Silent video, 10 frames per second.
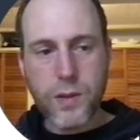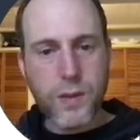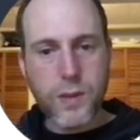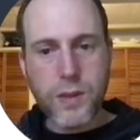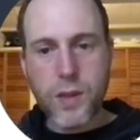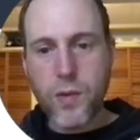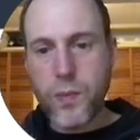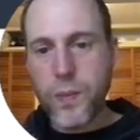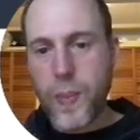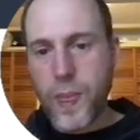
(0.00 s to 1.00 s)
So
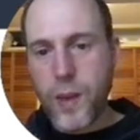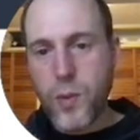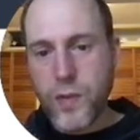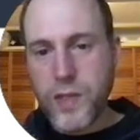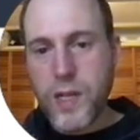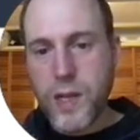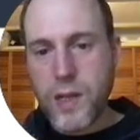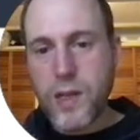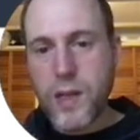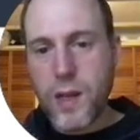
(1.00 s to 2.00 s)
we've seen an
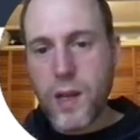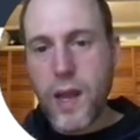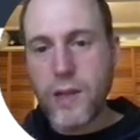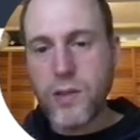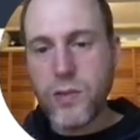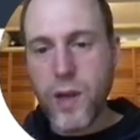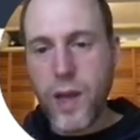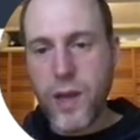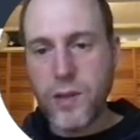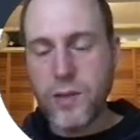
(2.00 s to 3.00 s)

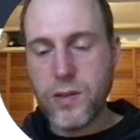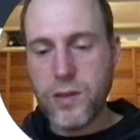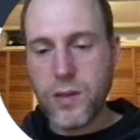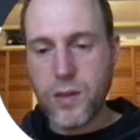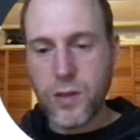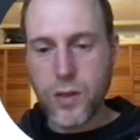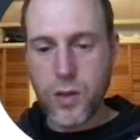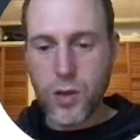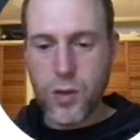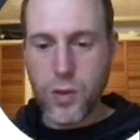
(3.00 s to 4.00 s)
end-to-end
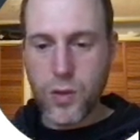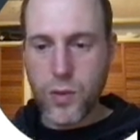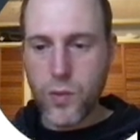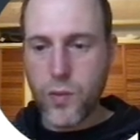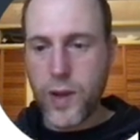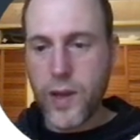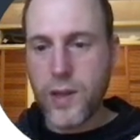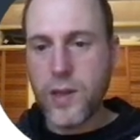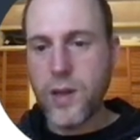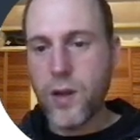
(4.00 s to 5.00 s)

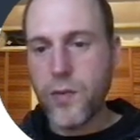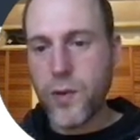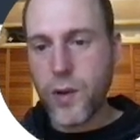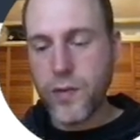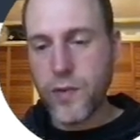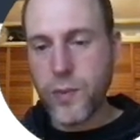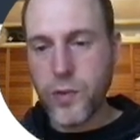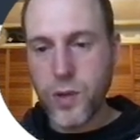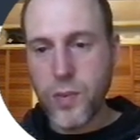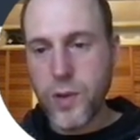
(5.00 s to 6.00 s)
way of going from
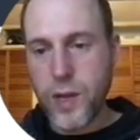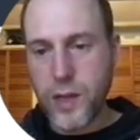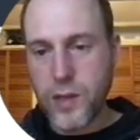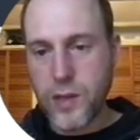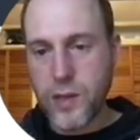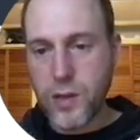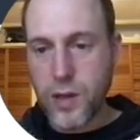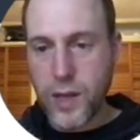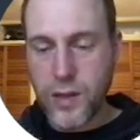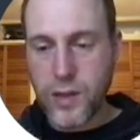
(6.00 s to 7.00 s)
Tulip
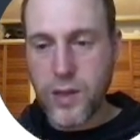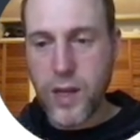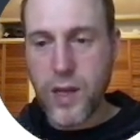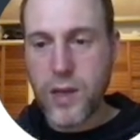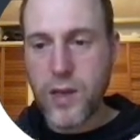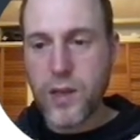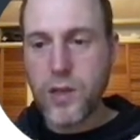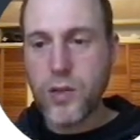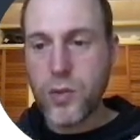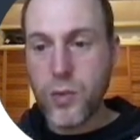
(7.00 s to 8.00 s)
collected data
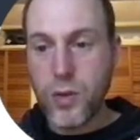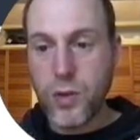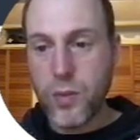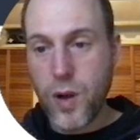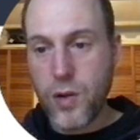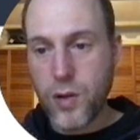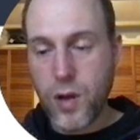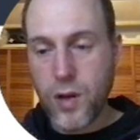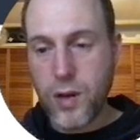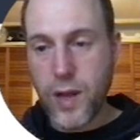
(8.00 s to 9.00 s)
to your model
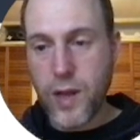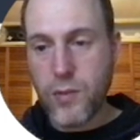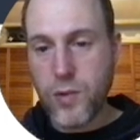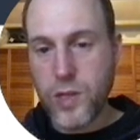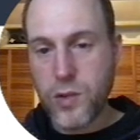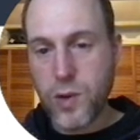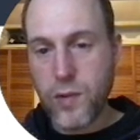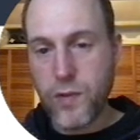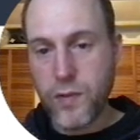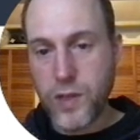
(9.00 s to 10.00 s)
on AWS Lookout
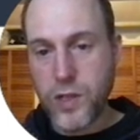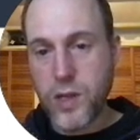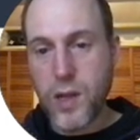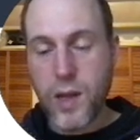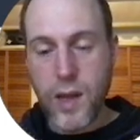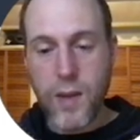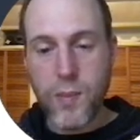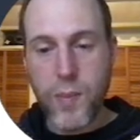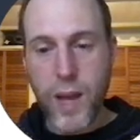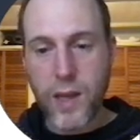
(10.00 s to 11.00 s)
for Vision and
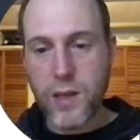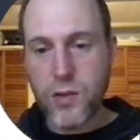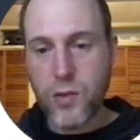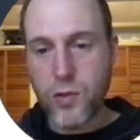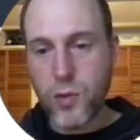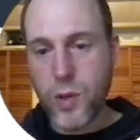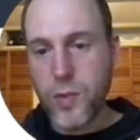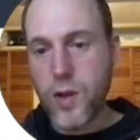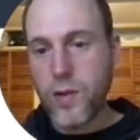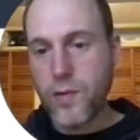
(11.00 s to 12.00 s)
back into Tulip
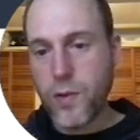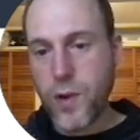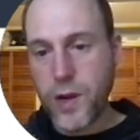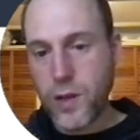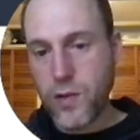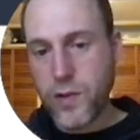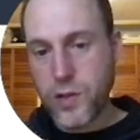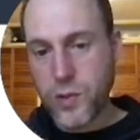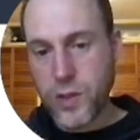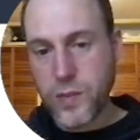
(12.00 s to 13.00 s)
for running your
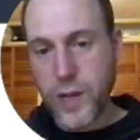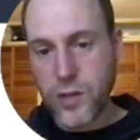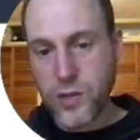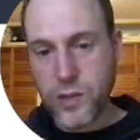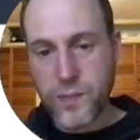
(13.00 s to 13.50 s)
visual inspections.